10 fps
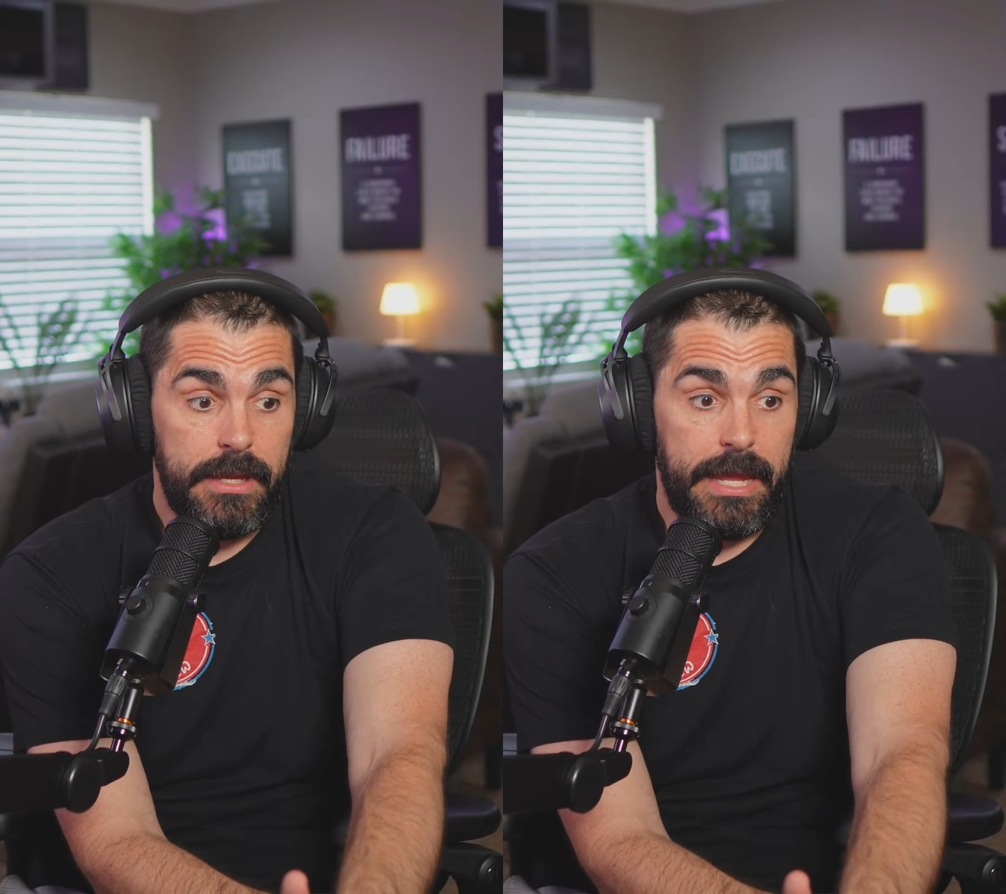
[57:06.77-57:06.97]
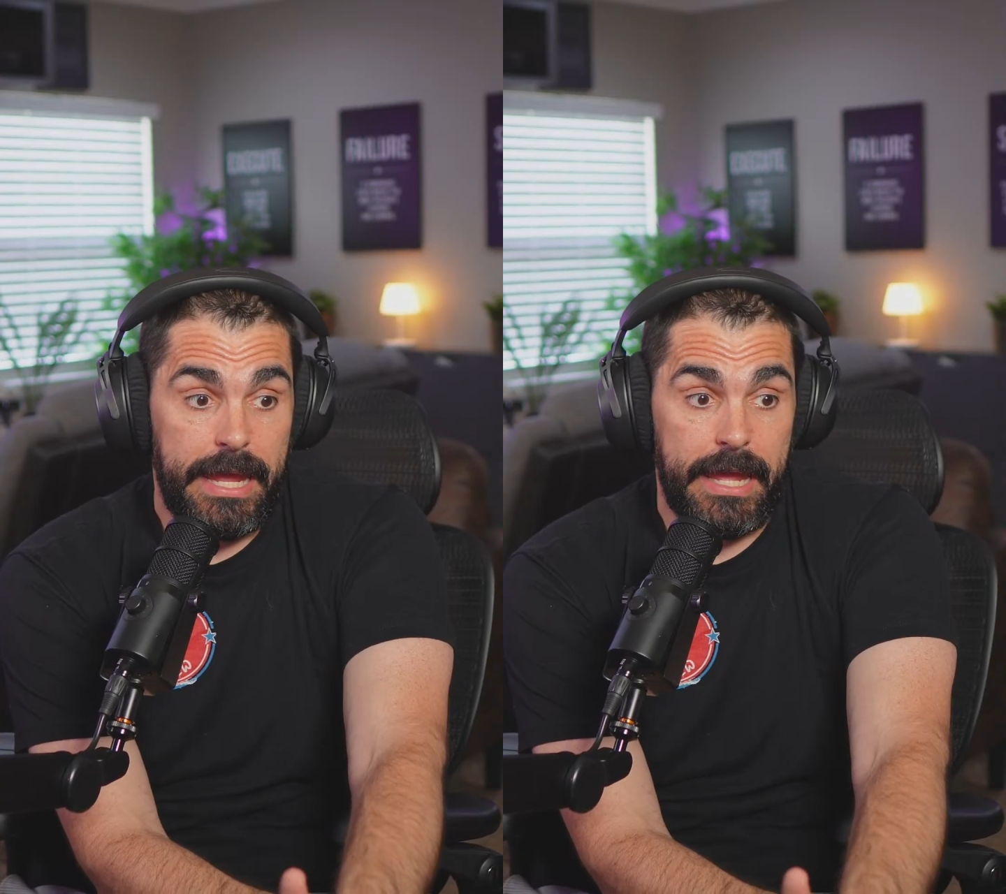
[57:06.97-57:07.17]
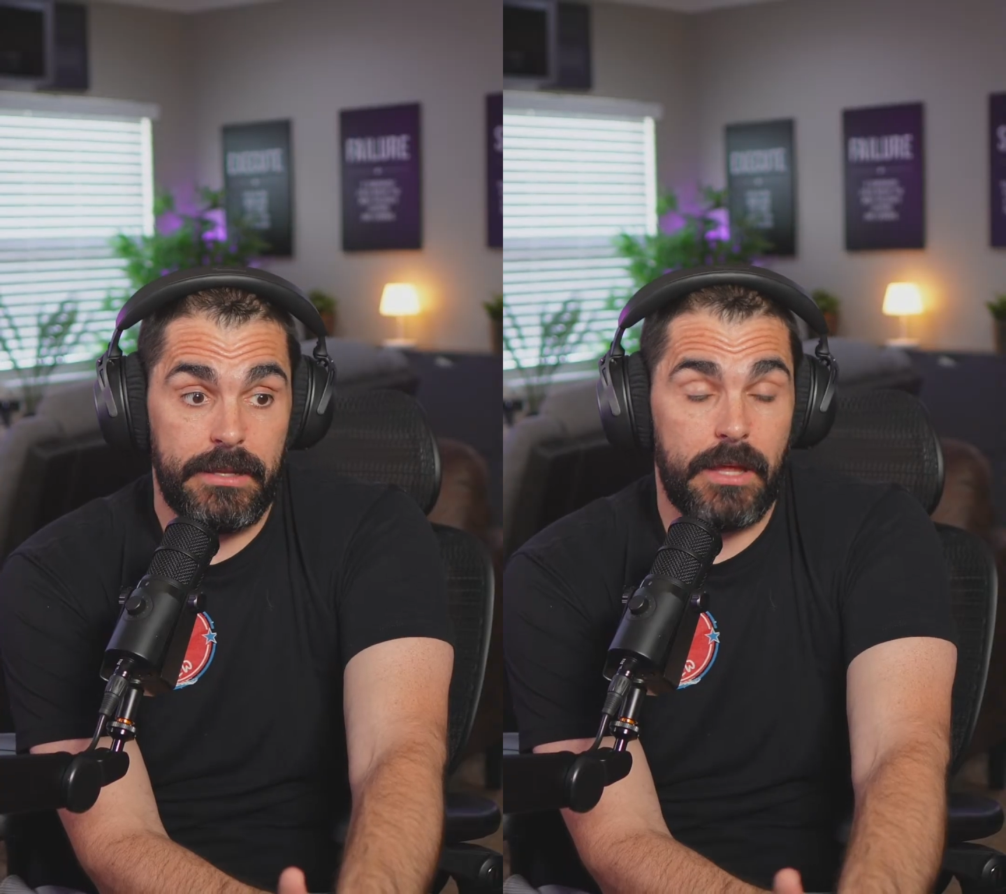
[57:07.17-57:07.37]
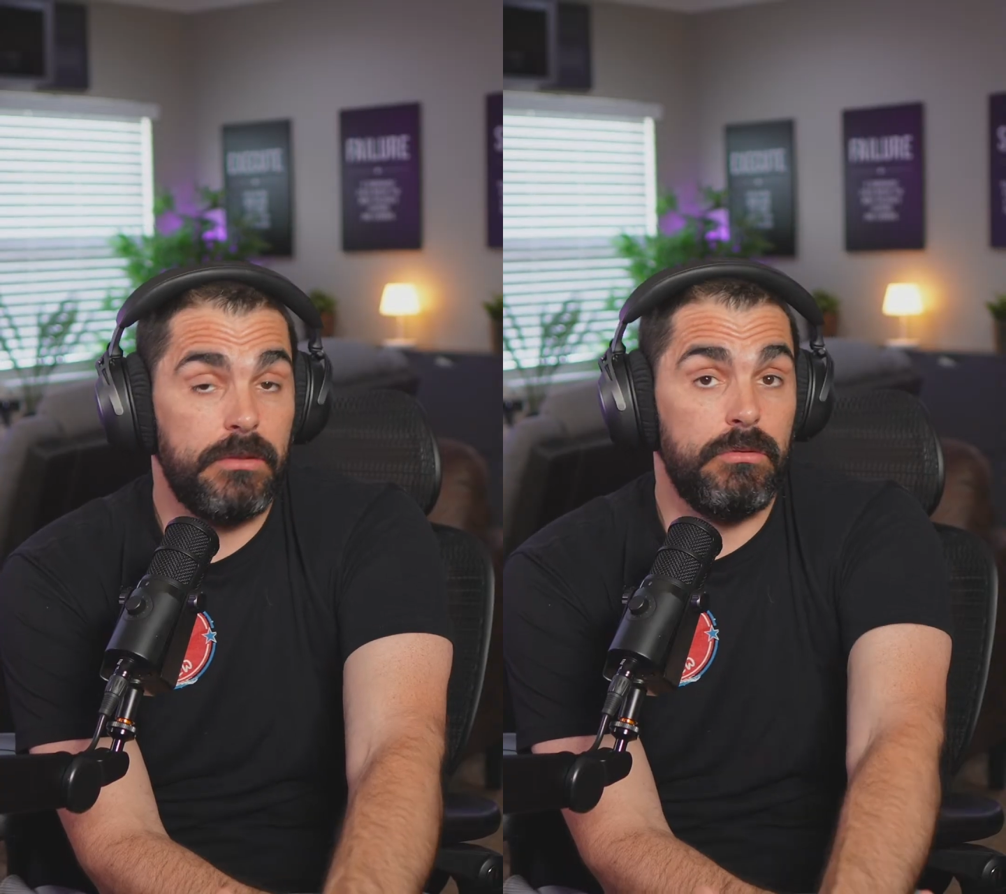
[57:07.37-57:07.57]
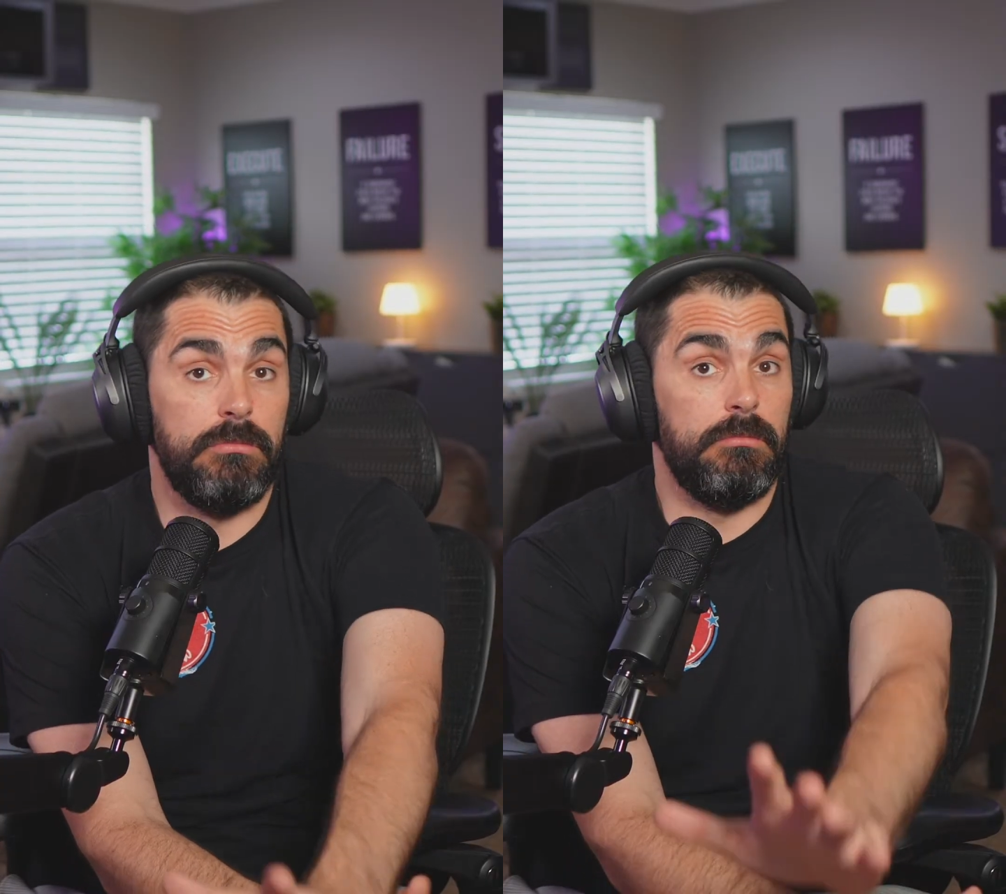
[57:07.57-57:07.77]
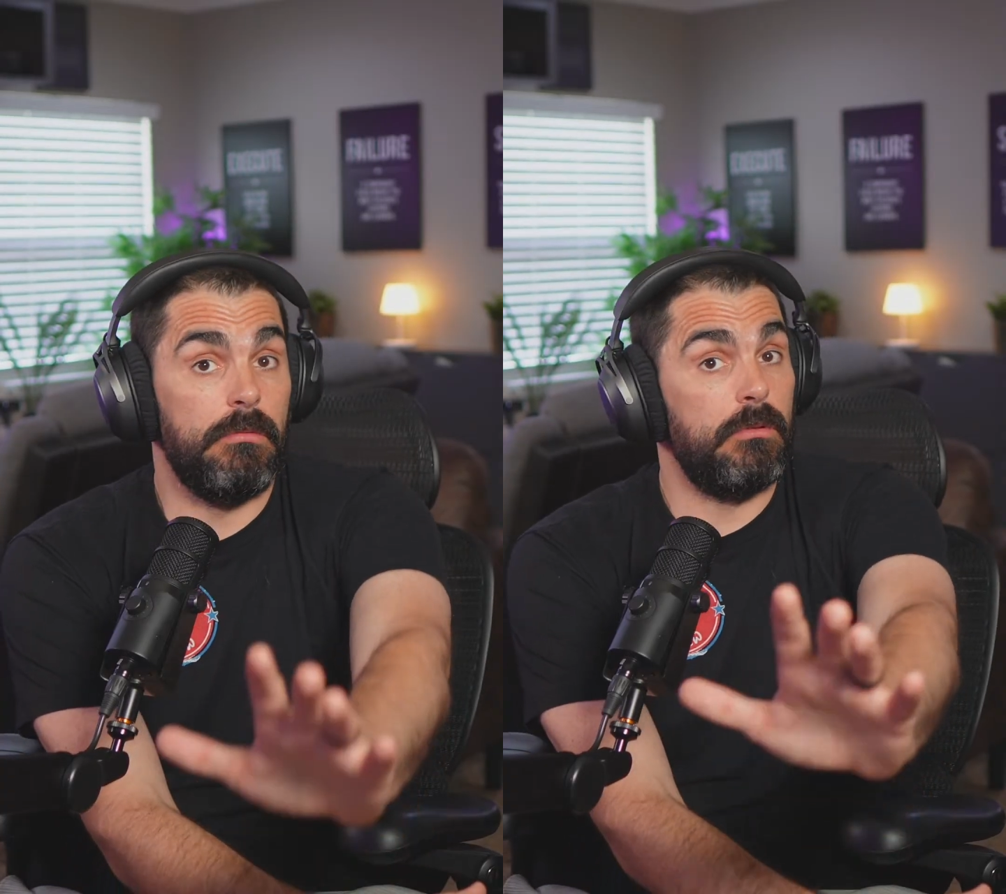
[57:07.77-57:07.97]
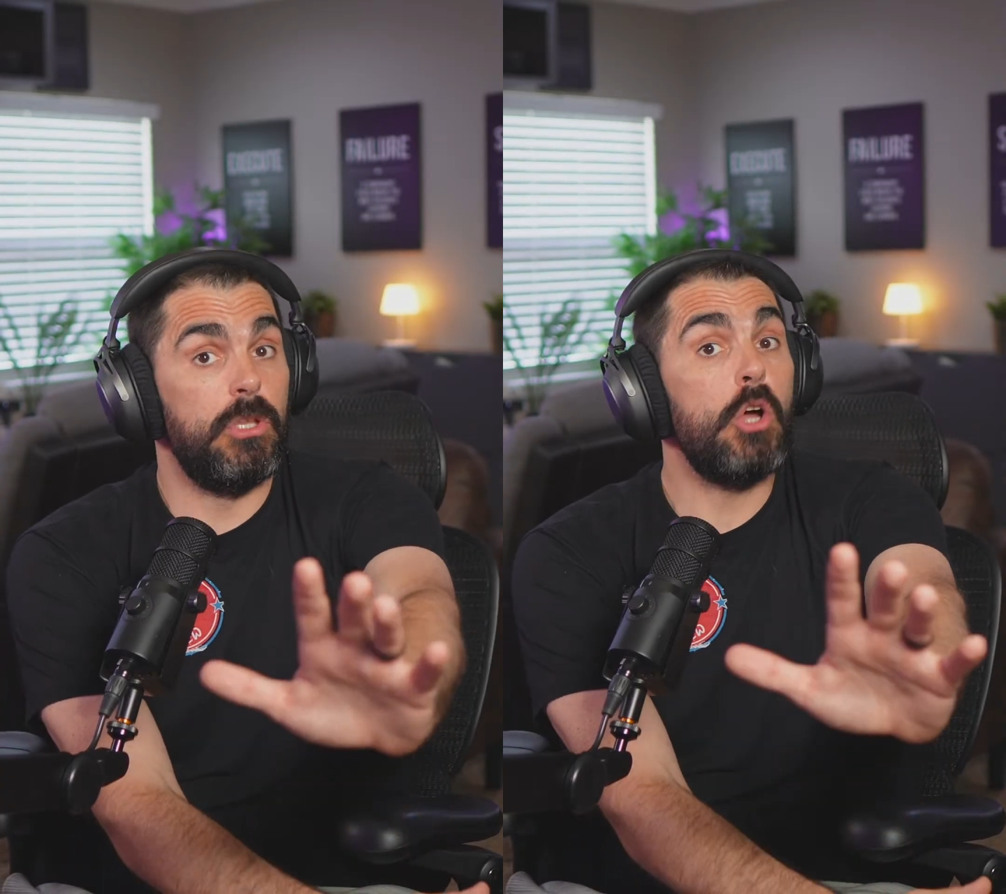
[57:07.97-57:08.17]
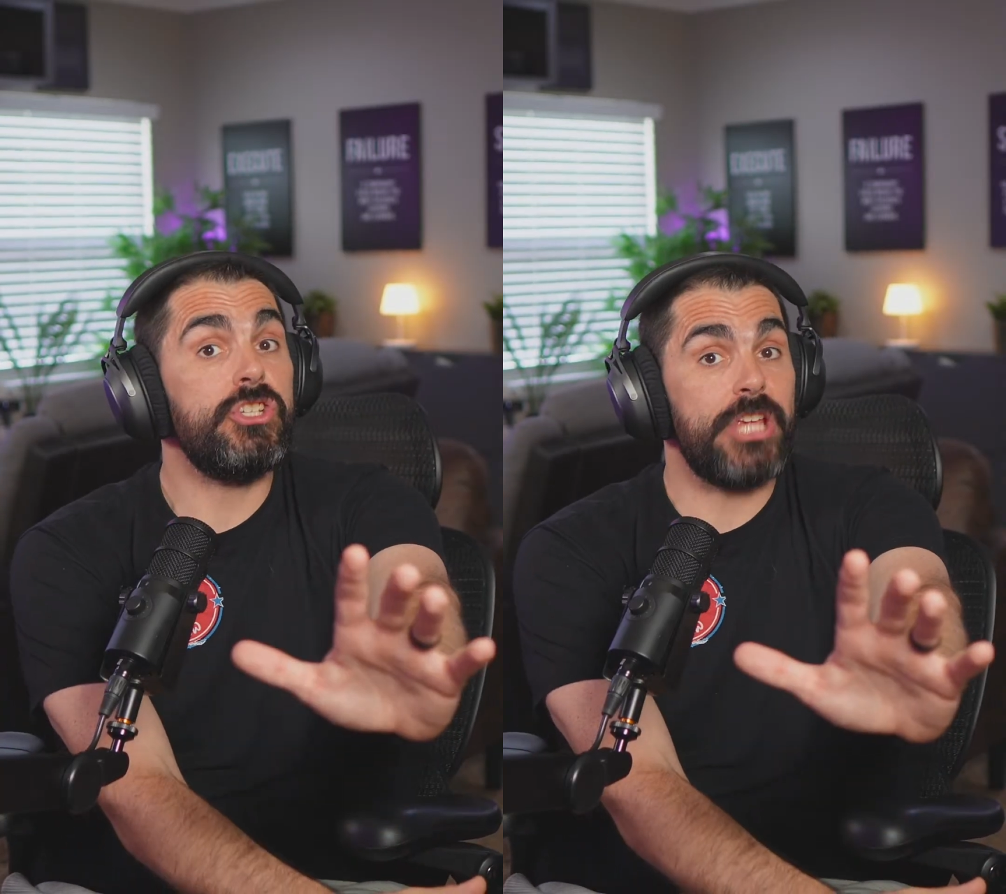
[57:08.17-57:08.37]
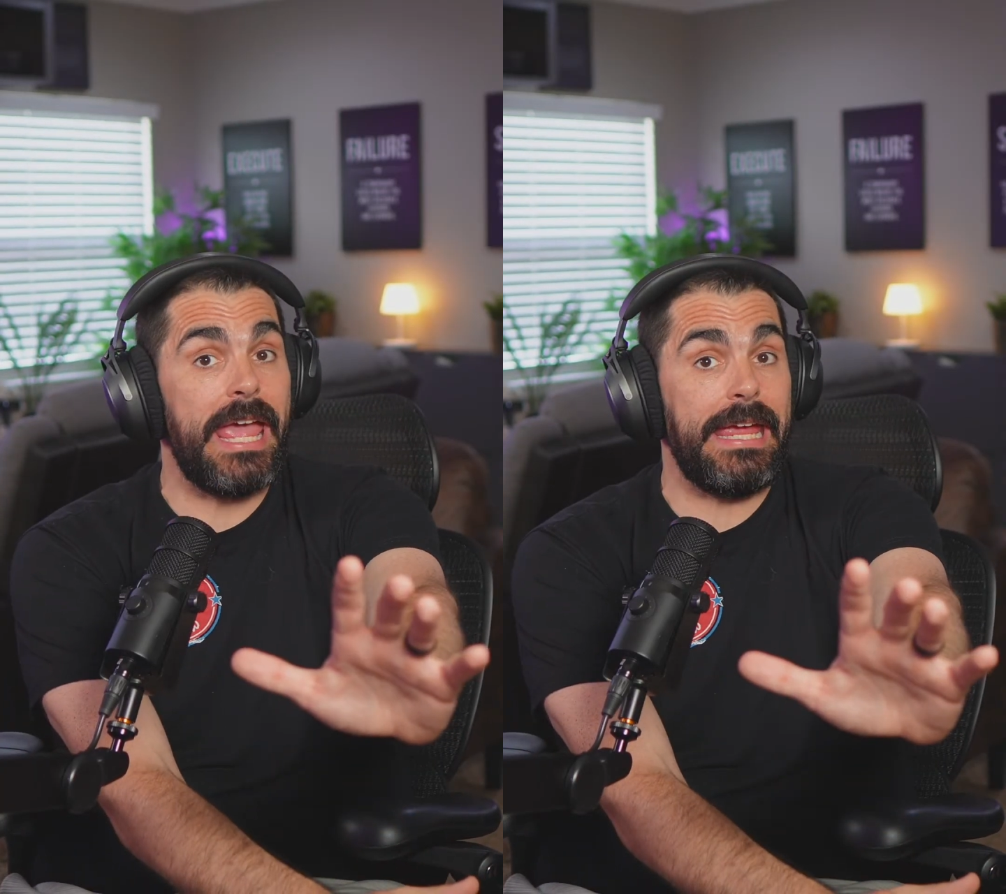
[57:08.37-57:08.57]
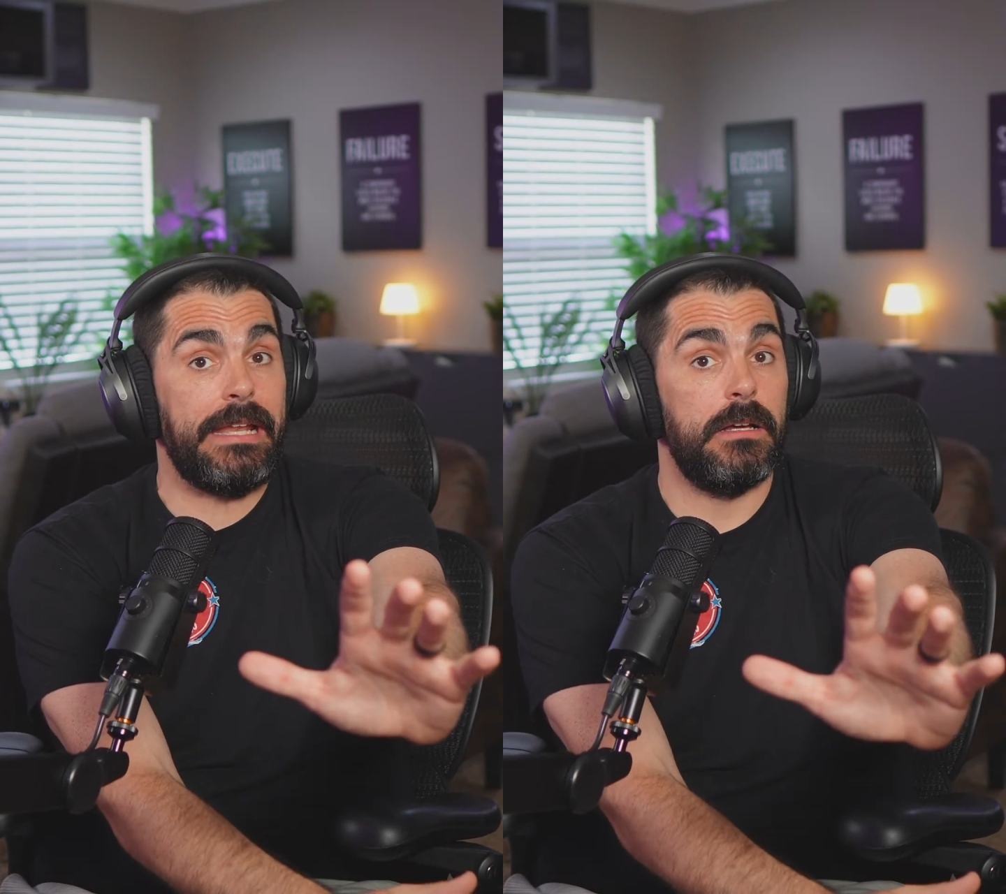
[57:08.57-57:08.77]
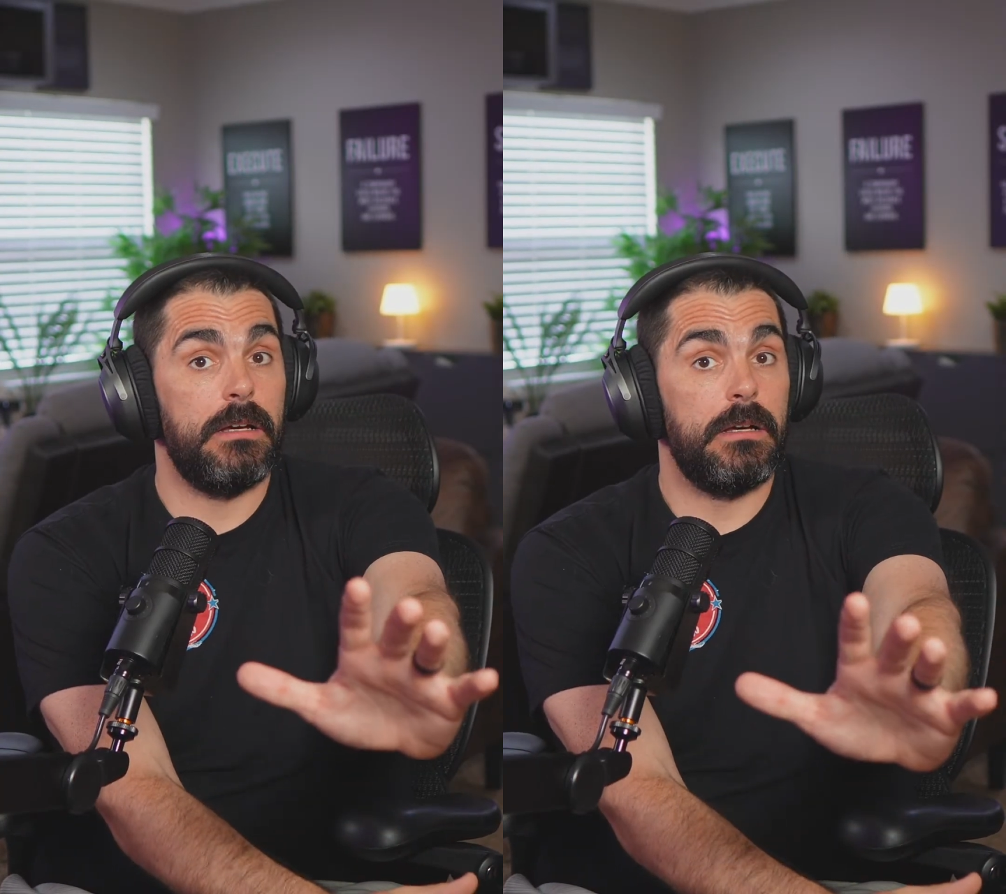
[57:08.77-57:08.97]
and no shade